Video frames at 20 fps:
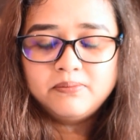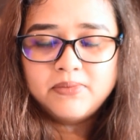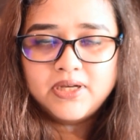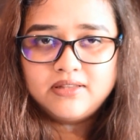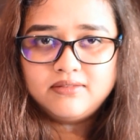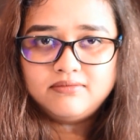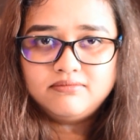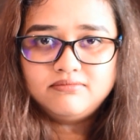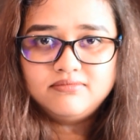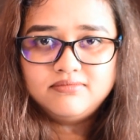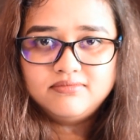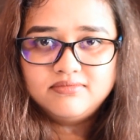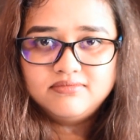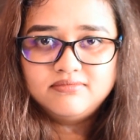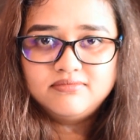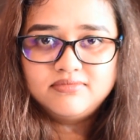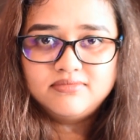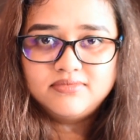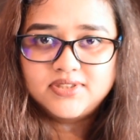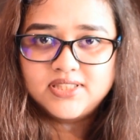but
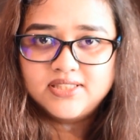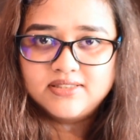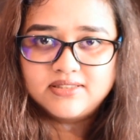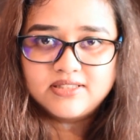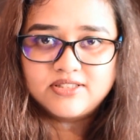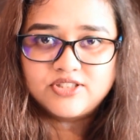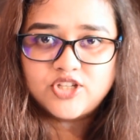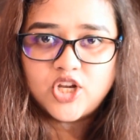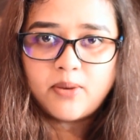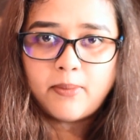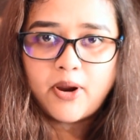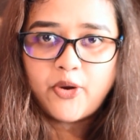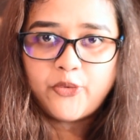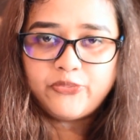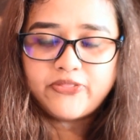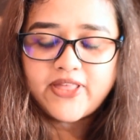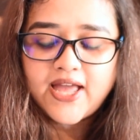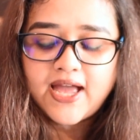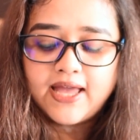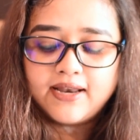since it's not about
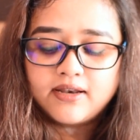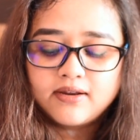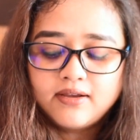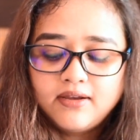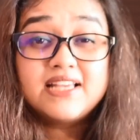that.